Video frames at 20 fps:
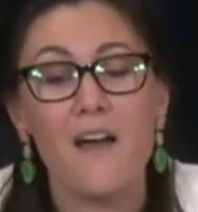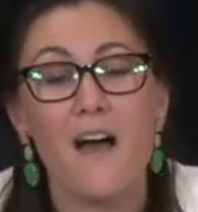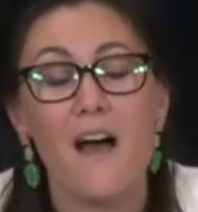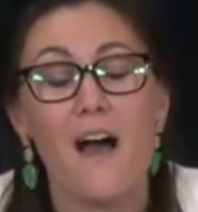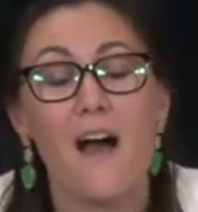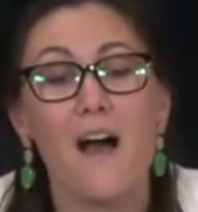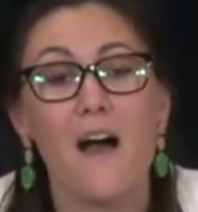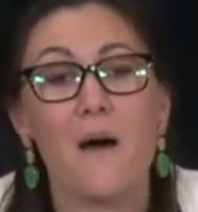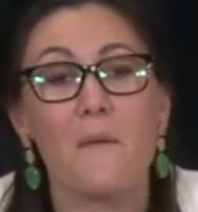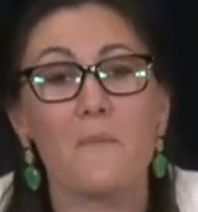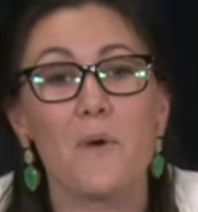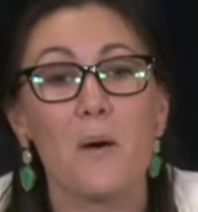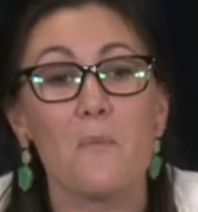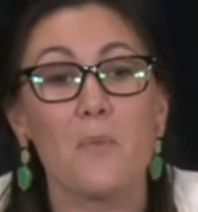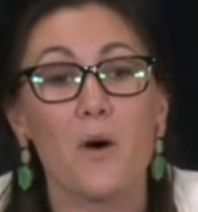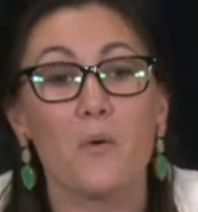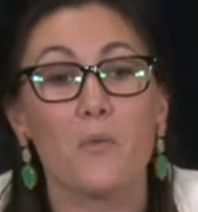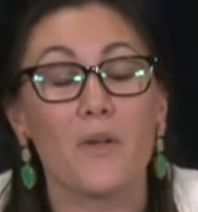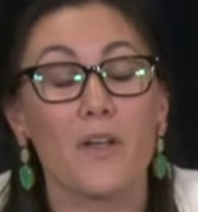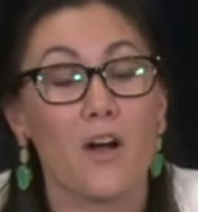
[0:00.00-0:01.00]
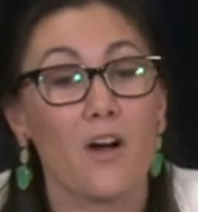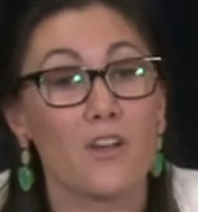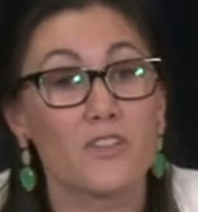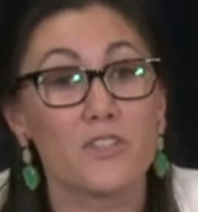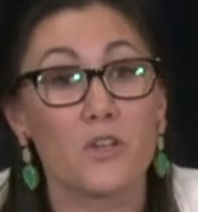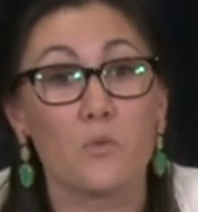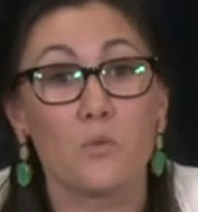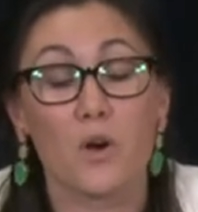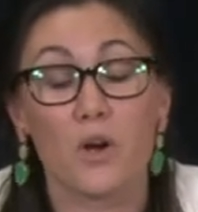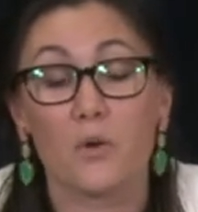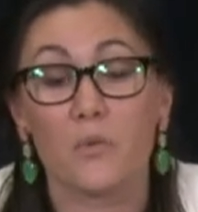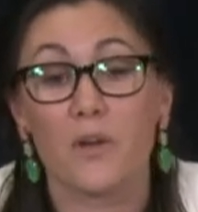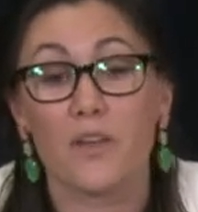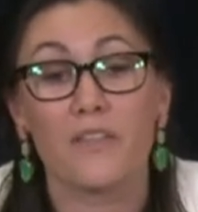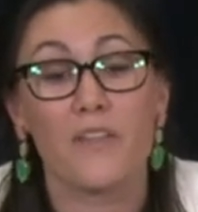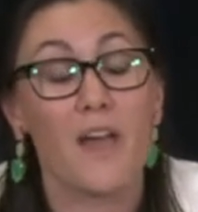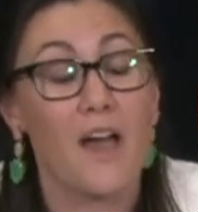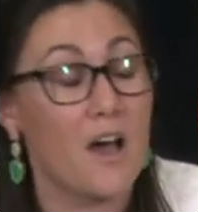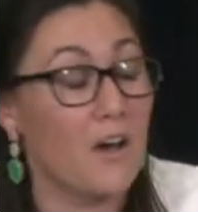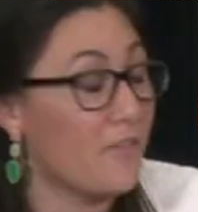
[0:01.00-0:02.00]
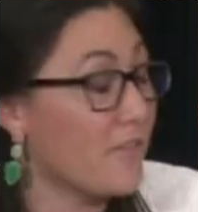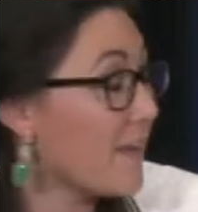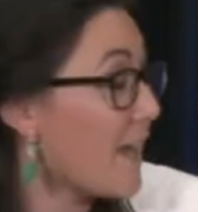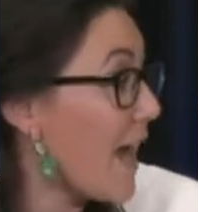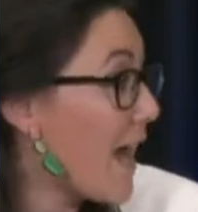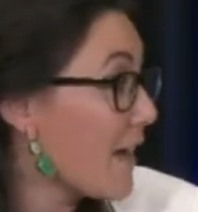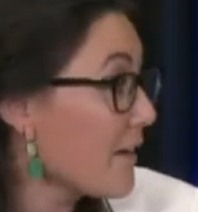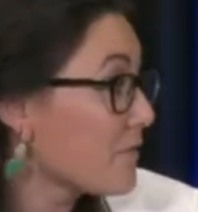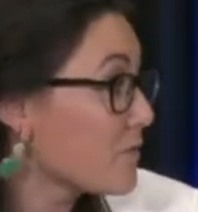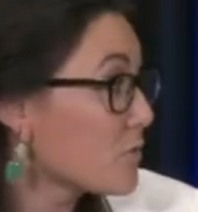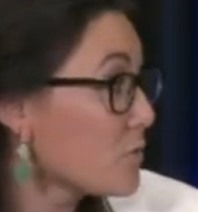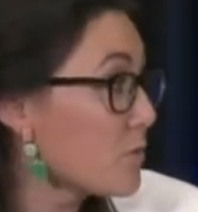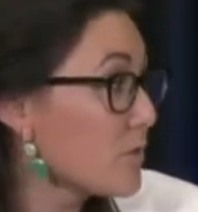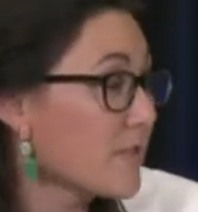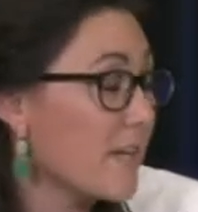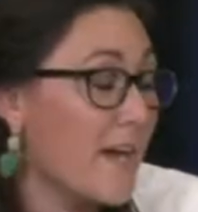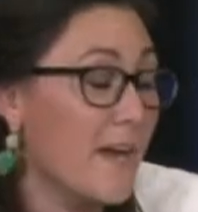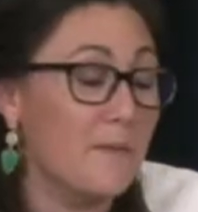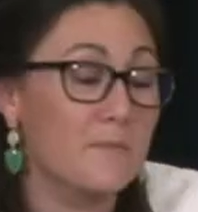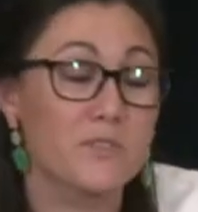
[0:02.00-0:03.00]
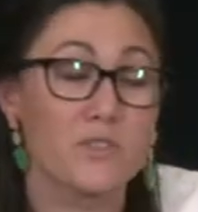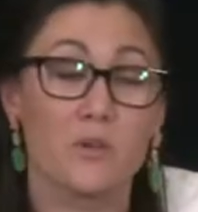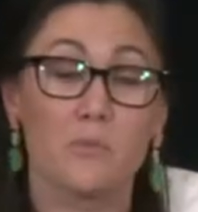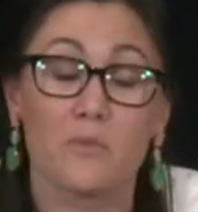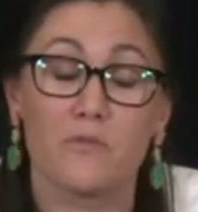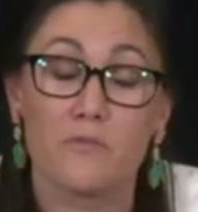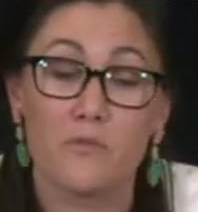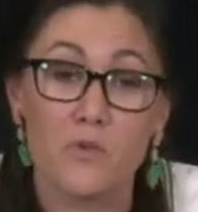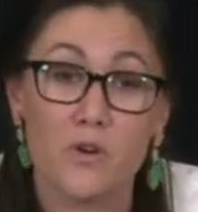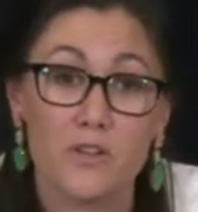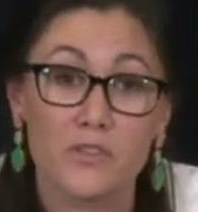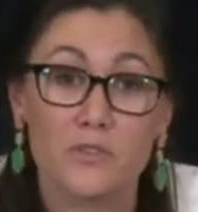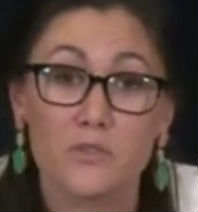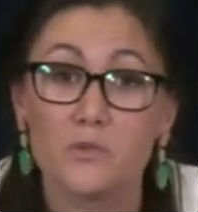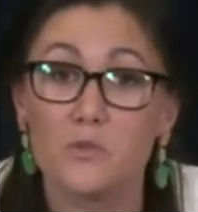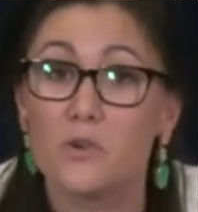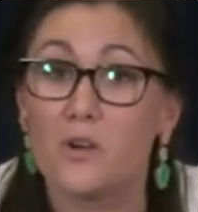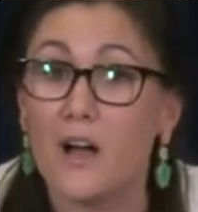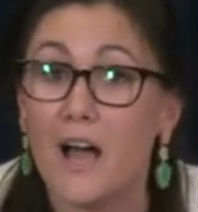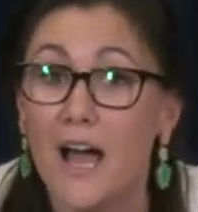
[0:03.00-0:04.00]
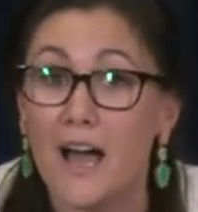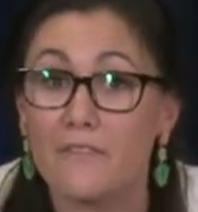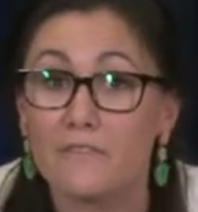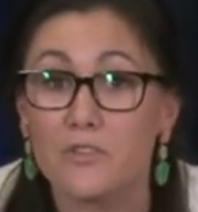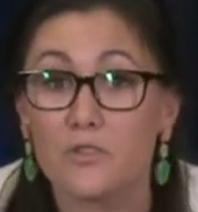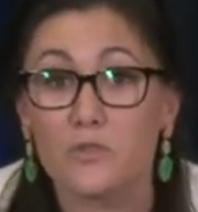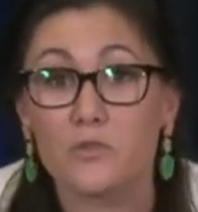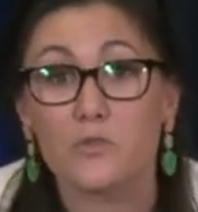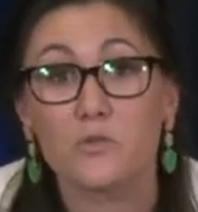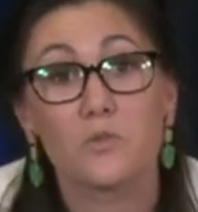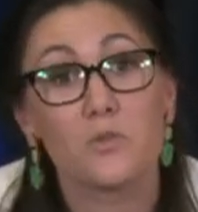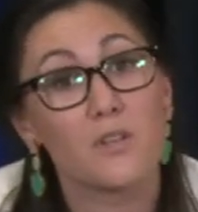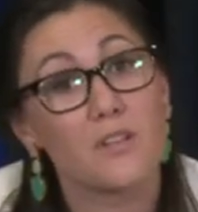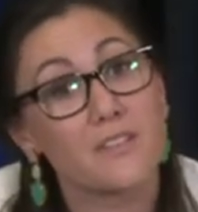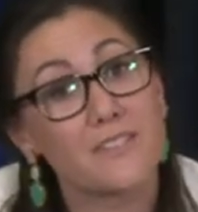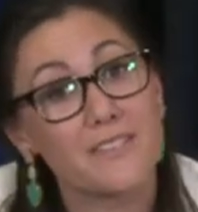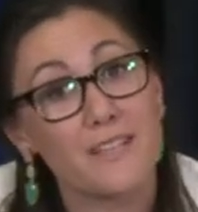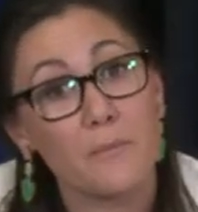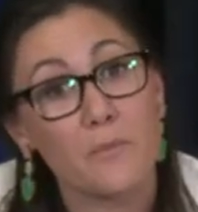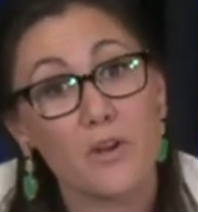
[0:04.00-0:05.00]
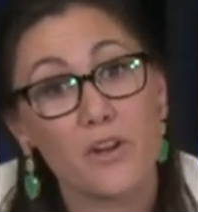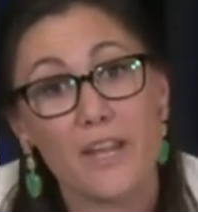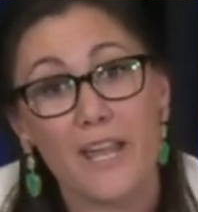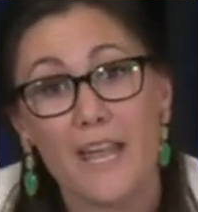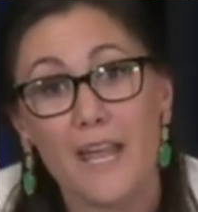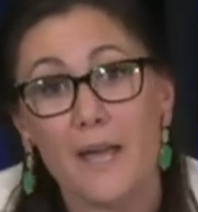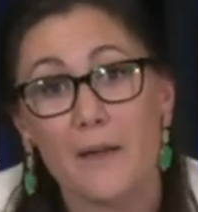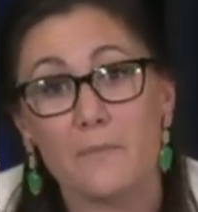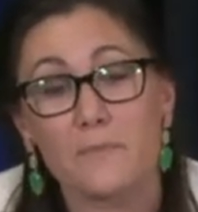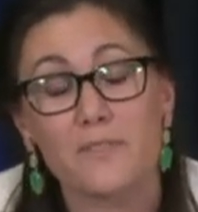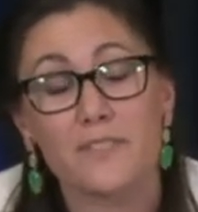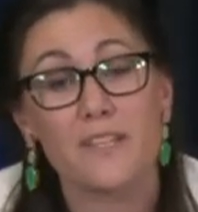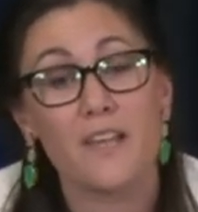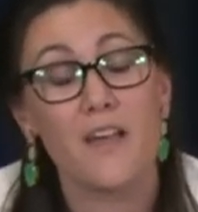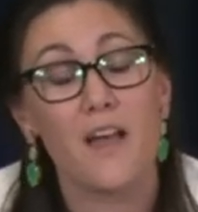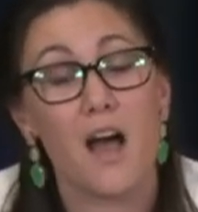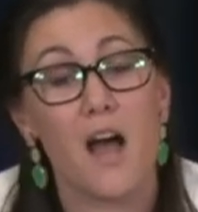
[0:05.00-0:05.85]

um, but we also work with healthy out of school time, so before school, after school, summer camps.